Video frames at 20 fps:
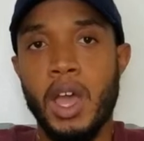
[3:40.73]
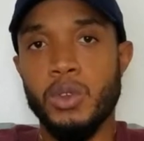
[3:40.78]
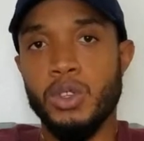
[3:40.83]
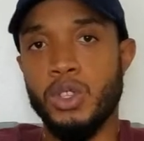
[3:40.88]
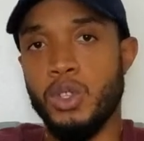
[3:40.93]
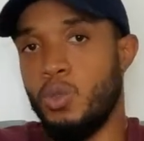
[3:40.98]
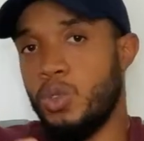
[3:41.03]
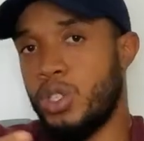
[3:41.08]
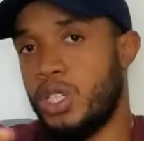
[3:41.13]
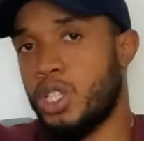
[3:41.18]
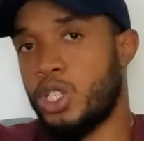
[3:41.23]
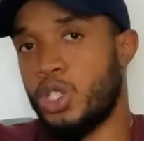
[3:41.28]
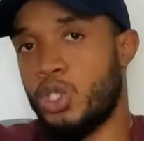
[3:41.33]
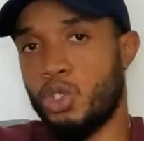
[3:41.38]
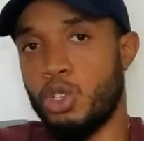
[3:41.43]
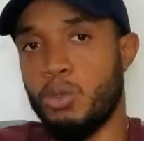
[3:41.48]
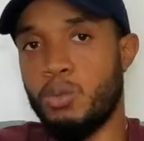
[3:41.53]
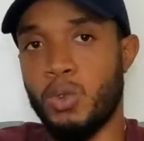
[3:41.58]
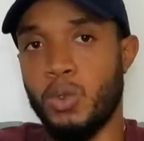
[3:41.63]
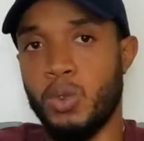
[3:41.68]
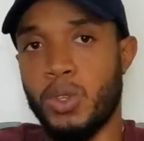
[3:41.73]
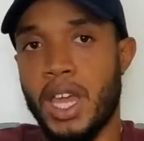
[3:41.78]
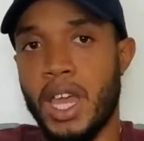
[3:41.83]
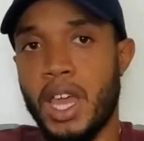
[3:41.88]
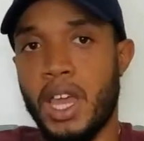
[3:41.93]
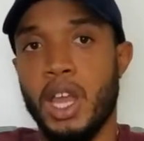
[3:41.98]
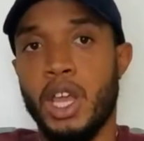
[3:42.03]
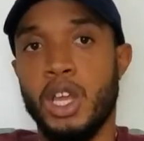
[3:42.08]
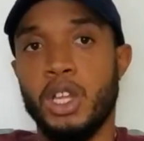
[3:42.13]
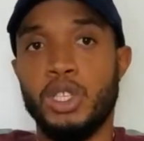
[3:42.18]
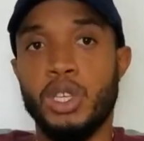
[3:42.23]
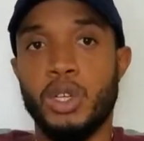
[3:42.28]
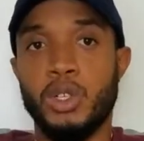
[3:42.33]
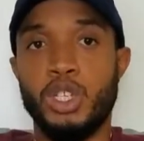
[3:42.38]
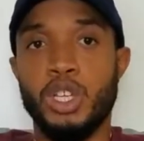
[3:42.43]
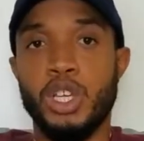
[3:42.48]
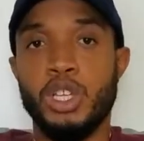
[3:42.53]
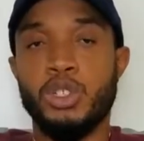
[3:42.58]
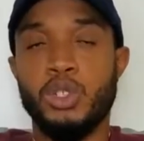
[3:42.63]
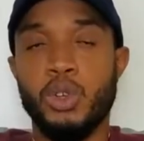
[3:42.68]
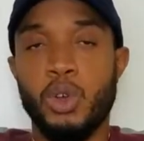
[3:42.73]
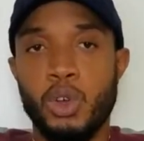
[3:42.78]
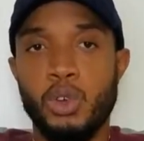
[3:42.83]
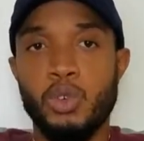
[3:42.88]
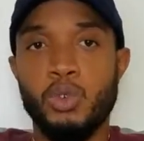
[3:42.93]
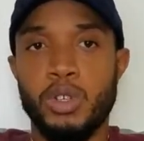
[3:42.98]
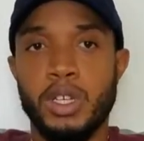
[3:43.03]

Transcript: you distribute that to just who.